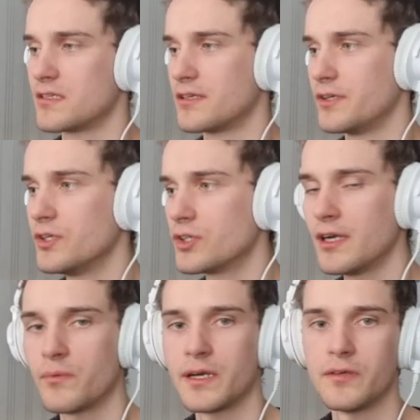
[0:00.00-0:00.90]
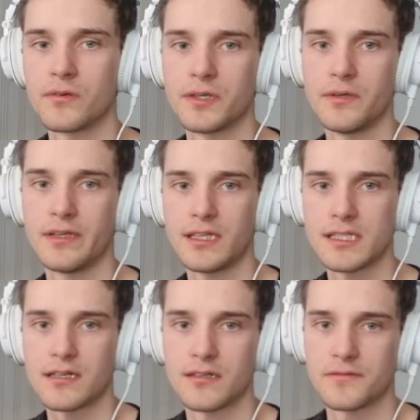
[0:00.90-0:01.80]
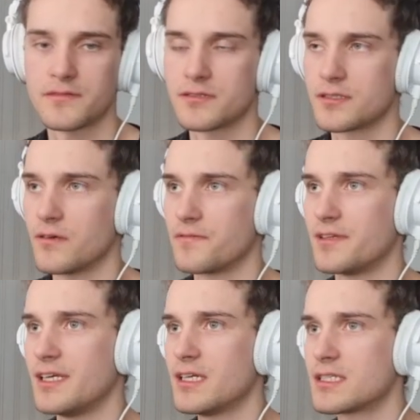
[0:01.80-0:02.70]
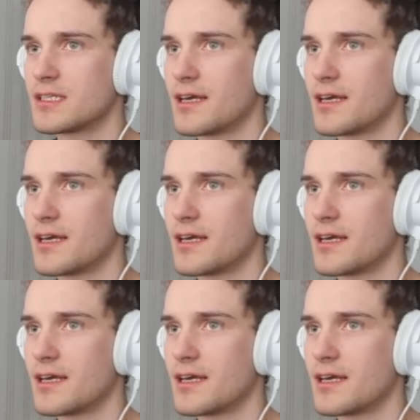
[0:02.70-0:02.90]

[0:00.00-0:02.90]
So usually when you are doing these kind of things